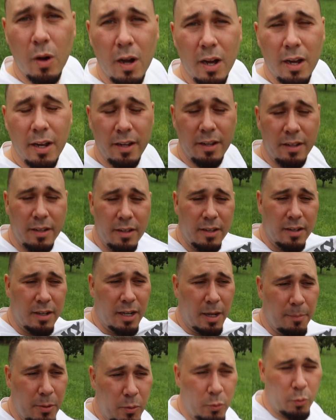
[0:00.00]
why,
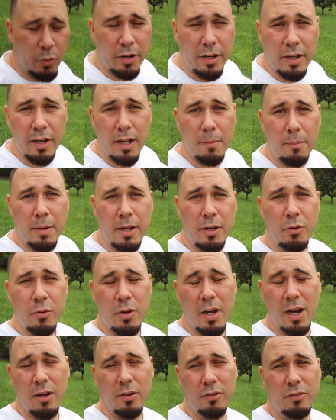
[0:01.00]
I've been working at my new
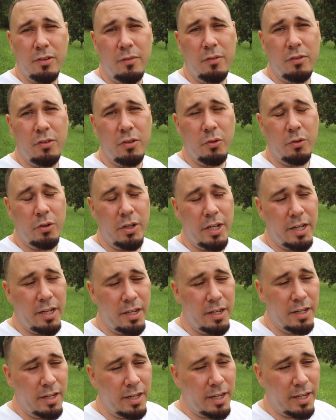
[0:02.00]
house every single
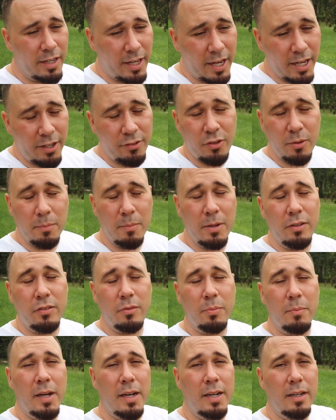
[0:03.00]
day. In case you
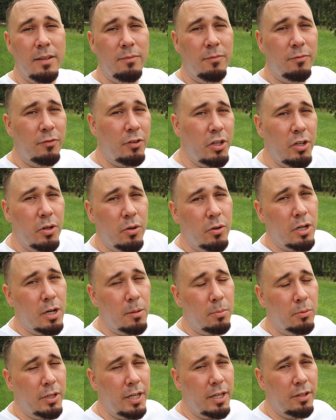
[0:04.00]
missed my video a
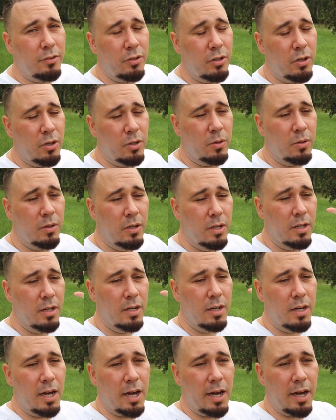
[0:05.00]
couple days ago,
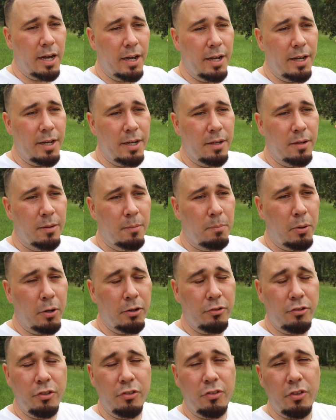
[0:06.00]
I
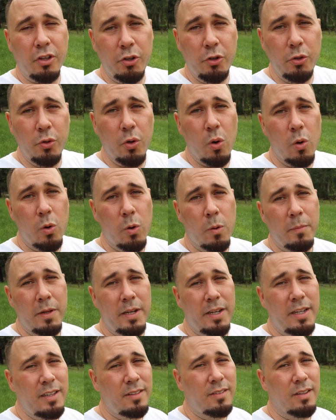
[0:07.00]
purchased a new home.
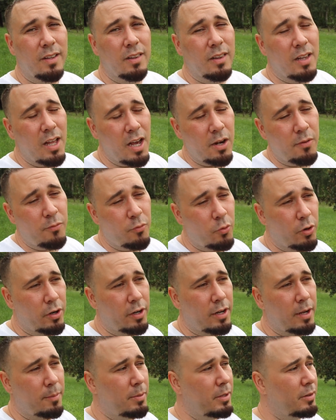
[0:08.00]
It needs a lot of
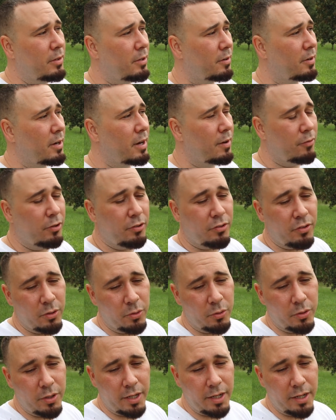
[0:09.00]
work. I've been there every
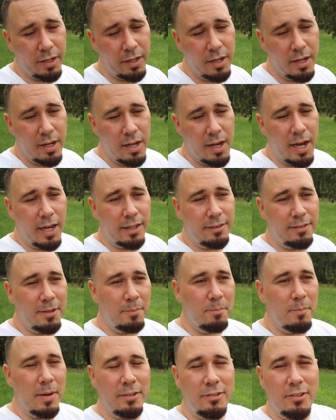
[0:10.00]
single day. I
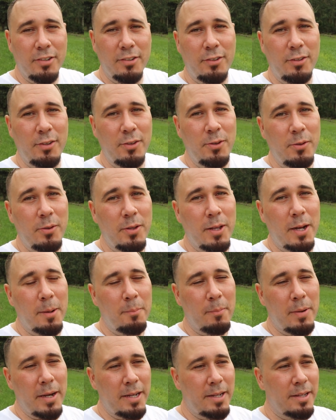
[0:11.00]
did mention to you that I
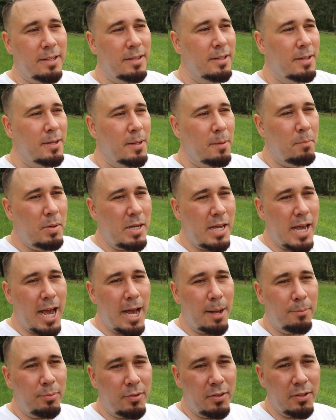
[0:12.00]
might be
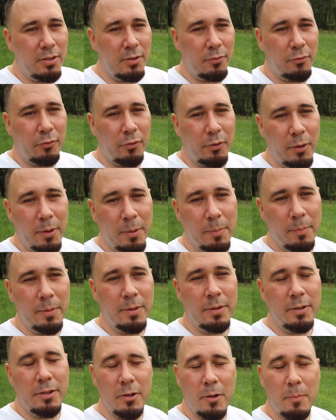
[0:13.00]
absent from,
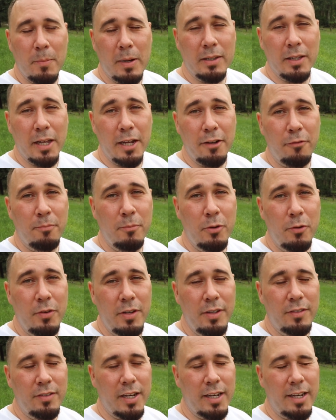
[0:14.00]
you know, my life
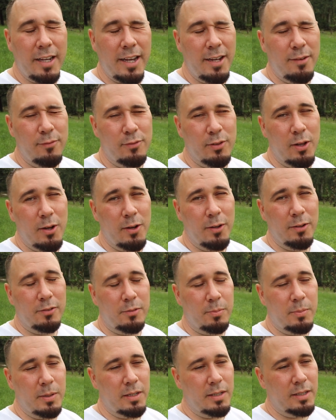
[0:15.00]
movies, aka
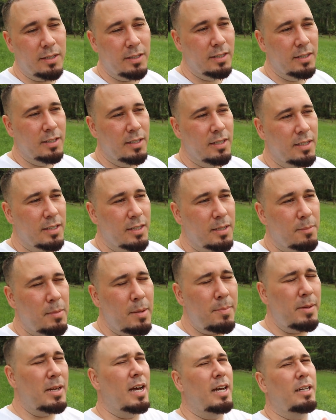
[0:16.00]
vlogs, but
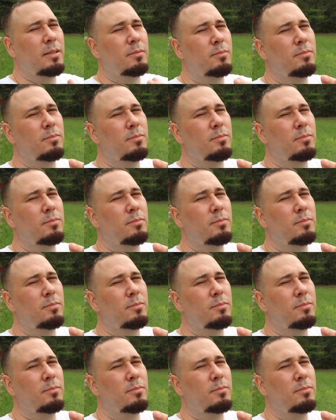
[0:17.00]
maybe not.